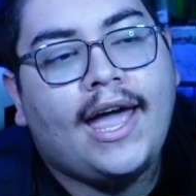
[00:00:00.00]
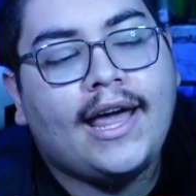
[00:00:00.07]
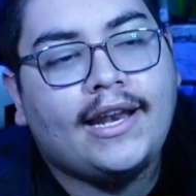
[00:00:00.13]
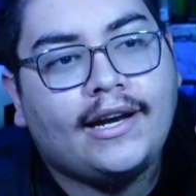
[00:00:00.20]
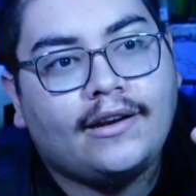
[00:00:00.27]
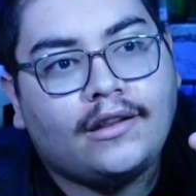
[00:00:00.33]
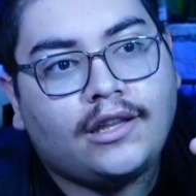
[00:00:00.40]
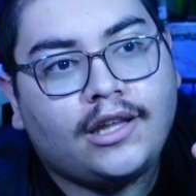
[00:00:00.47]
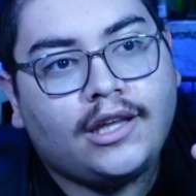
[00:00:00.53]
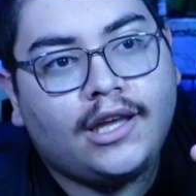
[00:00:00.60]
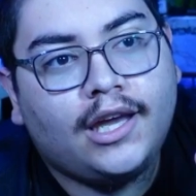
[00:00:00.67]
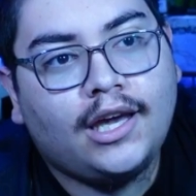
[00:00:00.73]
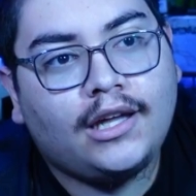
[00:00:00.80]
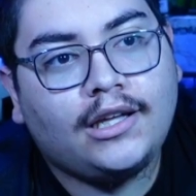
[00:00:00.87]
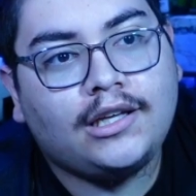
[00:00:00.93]
and it's
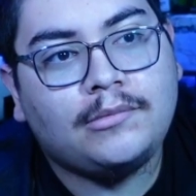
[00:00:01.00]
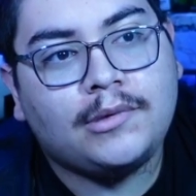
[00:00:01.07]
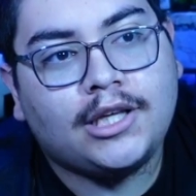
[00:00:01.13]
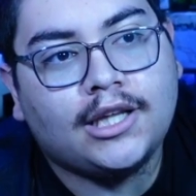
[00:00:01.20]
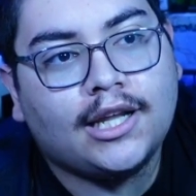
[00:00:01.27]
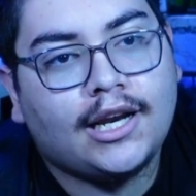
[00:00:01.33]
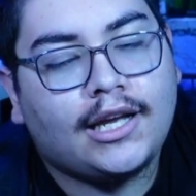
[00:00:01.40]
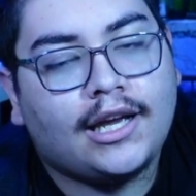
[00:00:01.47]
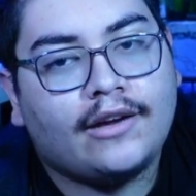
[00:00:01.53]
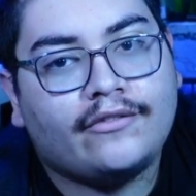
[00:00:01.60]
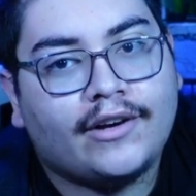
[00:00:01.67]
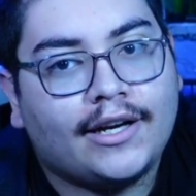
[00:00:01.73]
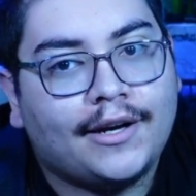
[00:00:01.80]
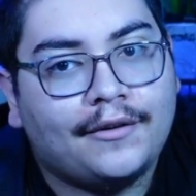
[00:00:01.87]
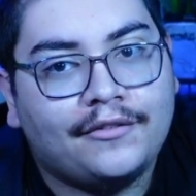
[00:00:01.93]
killing me that I
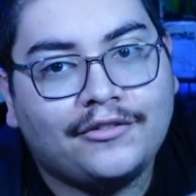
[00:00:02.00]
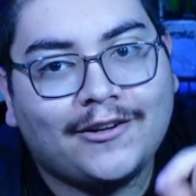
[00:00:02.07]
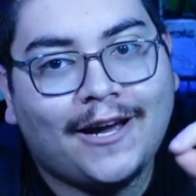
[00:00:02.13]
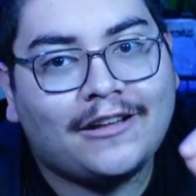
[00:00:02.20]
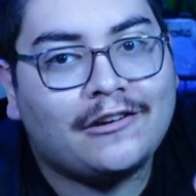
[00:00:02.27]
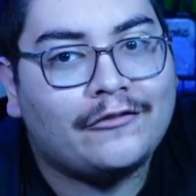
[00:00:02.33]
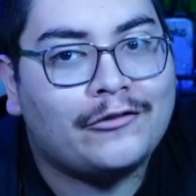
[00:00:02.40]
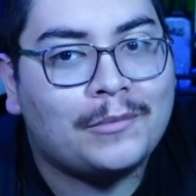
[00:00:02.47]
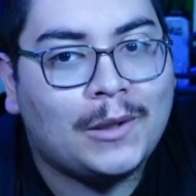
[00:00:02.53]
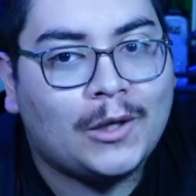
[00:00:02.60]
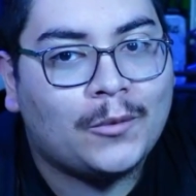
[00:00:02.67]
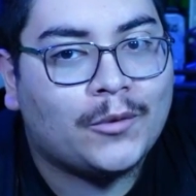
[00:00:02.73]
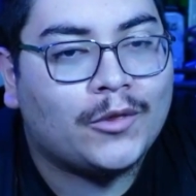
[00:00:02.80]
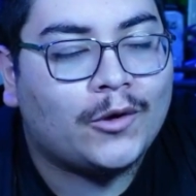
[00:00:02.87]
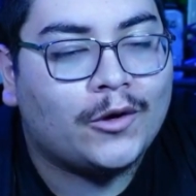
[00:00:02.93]
can't find out. If you guys aren't
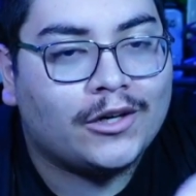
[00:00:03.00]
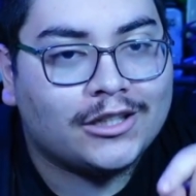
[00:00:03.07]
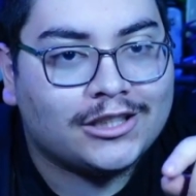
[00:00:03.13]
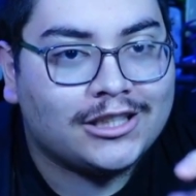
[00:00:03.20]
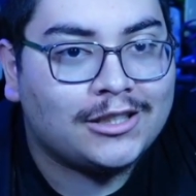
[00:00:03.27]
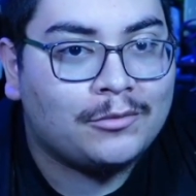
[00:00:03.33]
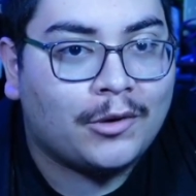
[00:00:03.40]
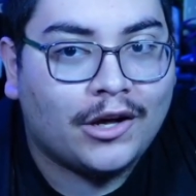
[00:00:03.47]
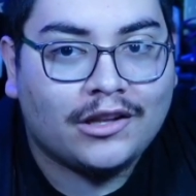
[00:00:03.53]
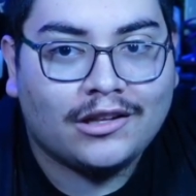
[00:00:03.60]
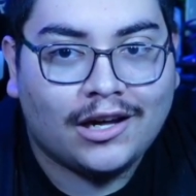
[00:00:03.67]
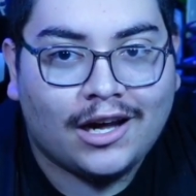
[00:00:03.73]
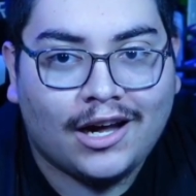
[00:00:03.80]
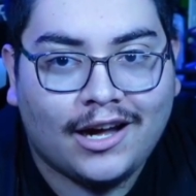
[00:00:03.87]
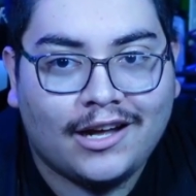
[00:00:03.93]
familiar with Nora, she
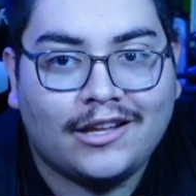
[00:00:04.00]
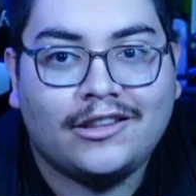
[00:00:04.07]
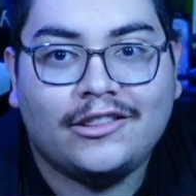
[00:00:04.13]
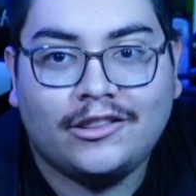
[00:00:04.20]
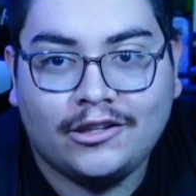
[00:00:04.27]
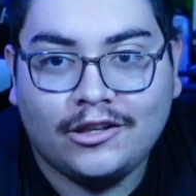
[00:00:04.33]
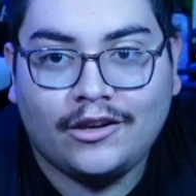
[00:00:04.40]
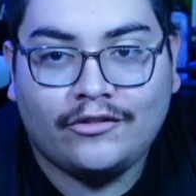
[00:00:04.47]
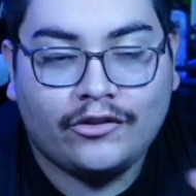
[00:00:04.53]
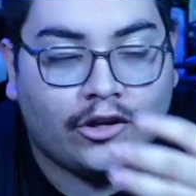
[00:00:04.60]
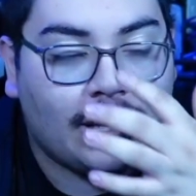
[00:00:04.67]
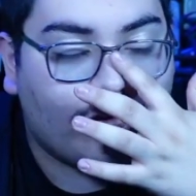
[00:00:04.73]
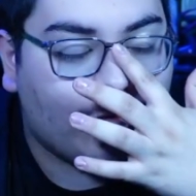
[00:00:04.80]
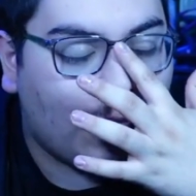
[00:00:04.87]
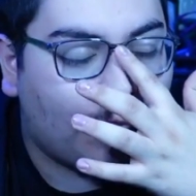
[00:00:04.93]
was, uh, if
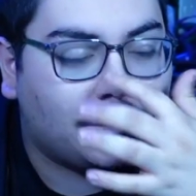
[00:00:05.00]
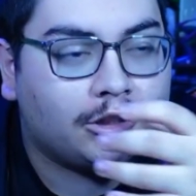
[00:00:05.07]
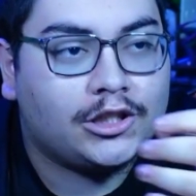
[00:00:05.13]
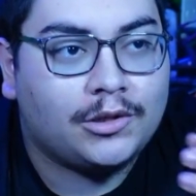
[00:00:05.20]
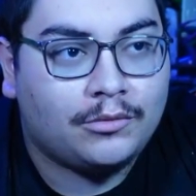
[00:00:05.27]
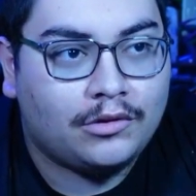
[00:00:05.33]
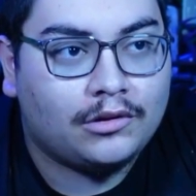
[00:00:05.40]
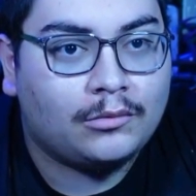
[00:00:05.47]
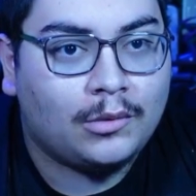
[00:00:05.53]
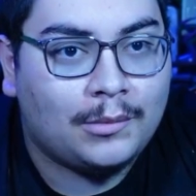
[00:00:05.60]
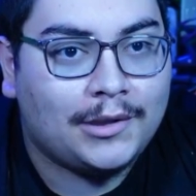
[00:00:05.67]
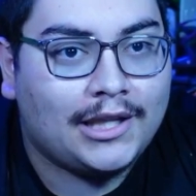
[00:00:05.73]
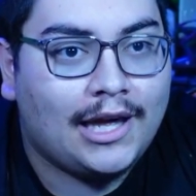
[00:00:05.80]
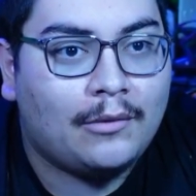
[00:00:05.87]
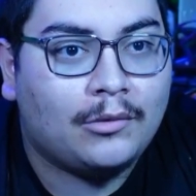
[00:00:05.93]
you can't remember, she was the
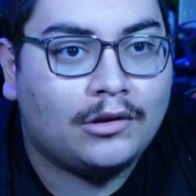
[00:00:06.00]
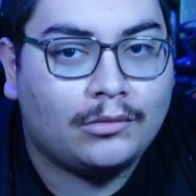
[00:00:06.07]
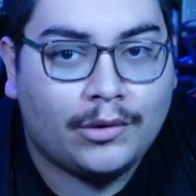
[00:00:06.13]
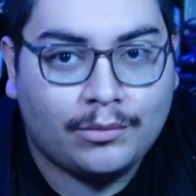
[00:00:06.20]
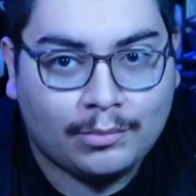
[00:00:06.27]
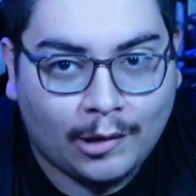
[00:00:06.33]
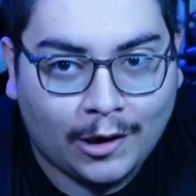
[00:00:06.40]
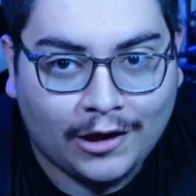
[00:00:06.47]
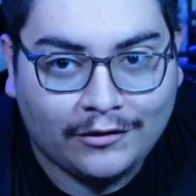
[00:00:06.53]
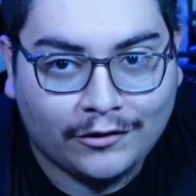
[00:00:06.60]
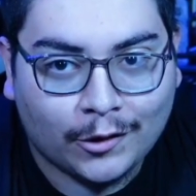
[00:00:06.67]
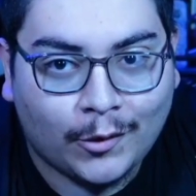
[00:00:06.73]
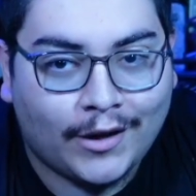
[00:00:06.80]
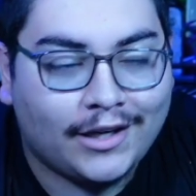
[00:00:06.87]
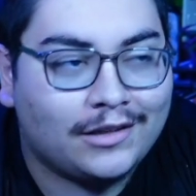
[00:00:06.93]
woman that was with Barney
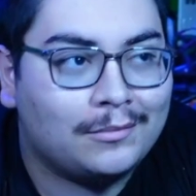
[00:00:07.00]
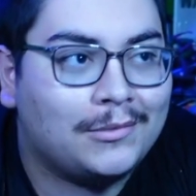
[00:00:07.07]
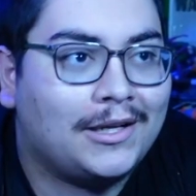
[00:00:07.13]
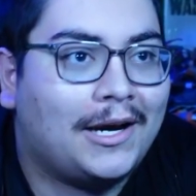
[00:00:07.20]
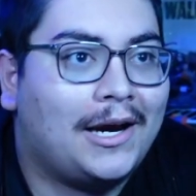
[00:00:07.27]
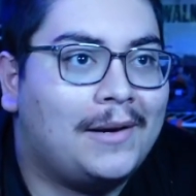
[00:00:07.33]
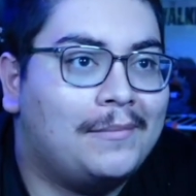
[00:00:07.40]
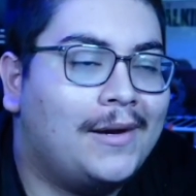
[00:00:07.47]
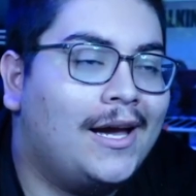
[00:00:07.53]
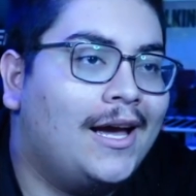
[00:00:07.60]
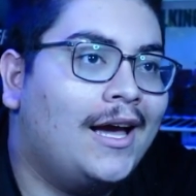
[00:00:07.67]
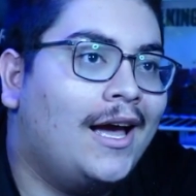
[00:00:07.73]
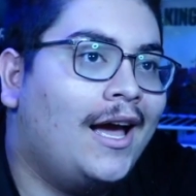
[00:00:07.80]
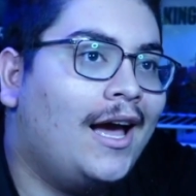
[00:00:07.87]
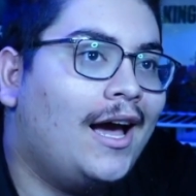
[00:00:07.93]
for quite some time.
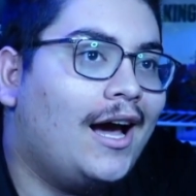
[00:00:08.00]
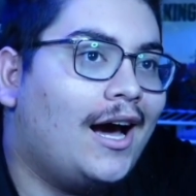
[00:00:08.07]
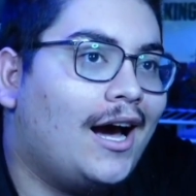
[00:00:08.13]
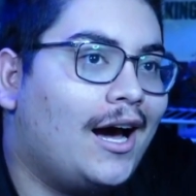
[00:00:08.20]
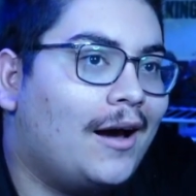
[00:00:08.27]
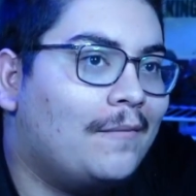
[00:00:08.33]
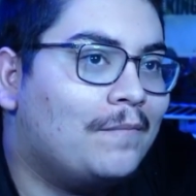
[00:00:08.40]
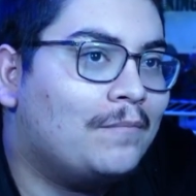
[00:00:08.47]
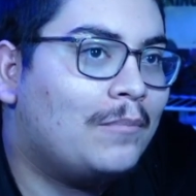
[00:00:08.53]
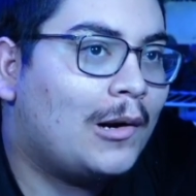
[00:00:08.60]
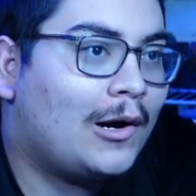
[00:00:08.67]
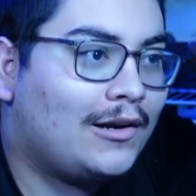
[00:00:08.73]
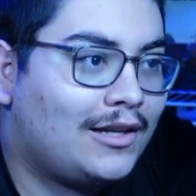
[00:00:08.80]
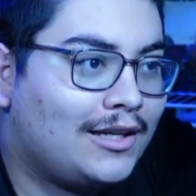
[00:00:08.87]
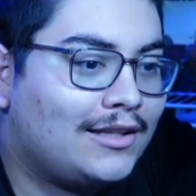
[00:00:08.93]
Um,
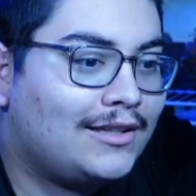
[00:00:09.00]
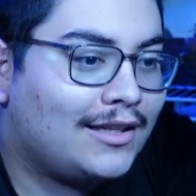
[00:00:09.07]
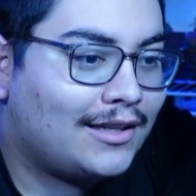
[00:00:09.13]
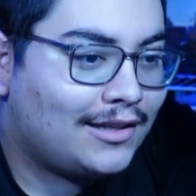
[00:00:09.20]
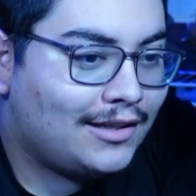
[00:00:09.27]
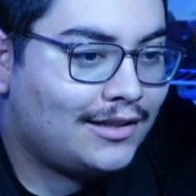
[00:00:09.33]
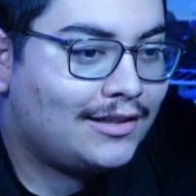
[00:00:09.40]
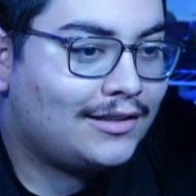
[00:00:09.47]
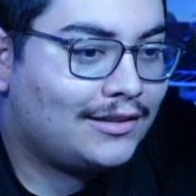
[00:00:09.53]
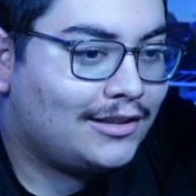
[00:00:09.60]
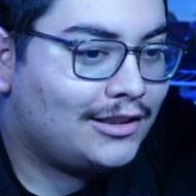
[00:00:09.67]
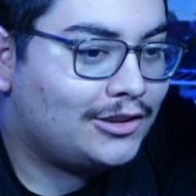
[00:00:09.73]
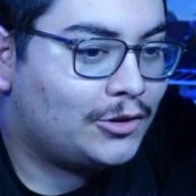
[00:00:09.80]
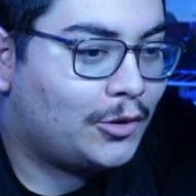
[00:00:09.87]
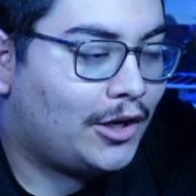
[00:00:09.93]
Barney did
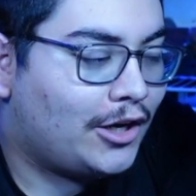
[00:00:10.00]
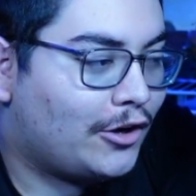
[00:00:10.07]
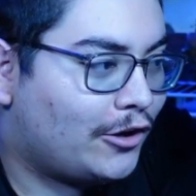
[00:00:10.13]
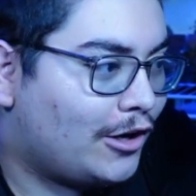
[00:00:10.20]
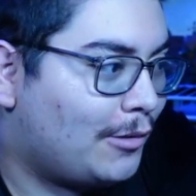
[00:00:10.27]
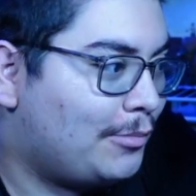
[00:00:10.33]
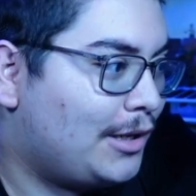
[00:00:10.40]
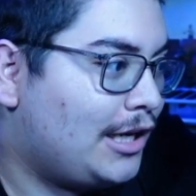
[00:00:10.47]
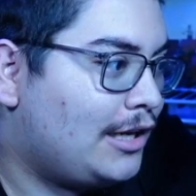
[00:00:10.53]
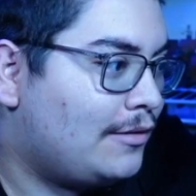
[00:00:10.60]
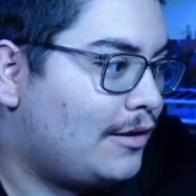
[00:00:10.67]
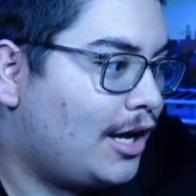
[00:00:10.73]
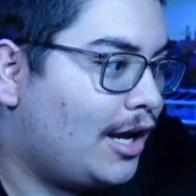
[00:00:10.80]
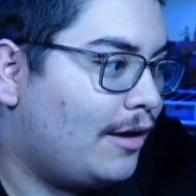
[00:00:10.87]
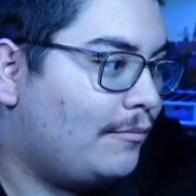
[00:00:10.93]
enjoy her company,
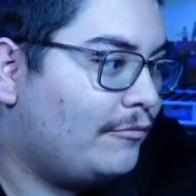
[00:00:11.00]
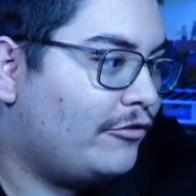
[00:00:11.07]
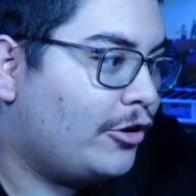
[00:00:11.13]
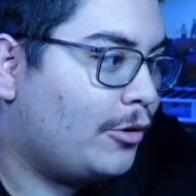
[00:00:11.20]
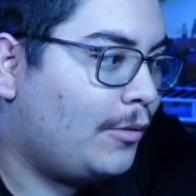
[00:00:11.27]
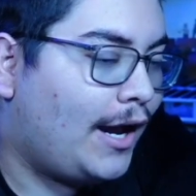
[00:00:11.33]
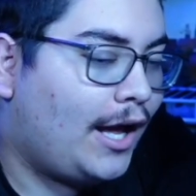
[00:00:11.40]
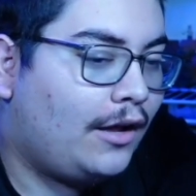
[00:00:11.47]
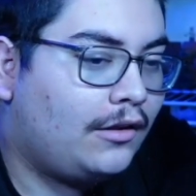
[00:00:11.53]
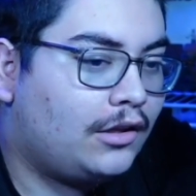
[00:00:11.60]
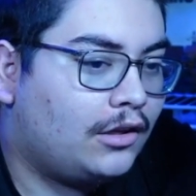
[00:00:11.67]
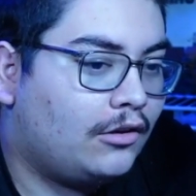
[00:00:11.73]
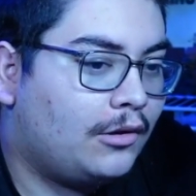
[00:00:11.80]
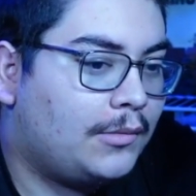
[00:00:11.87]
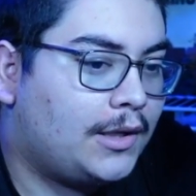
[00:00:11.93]
um, for a while,
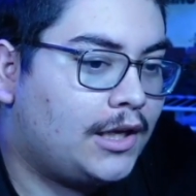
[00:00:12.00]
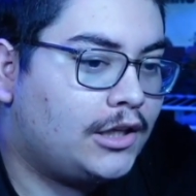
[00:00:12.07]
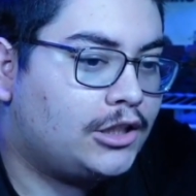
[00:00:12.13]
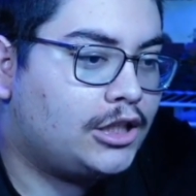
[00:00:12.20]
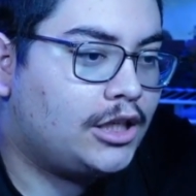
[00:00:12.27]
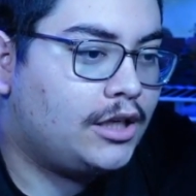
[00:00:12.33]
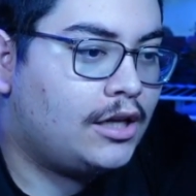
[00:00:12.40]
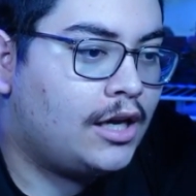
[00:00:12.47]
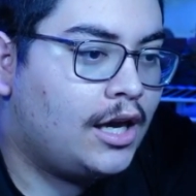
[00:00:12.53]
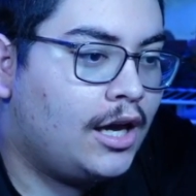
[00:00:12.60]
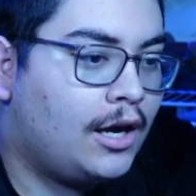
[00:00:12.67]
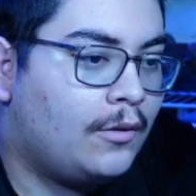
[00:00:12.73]
so, I mean, she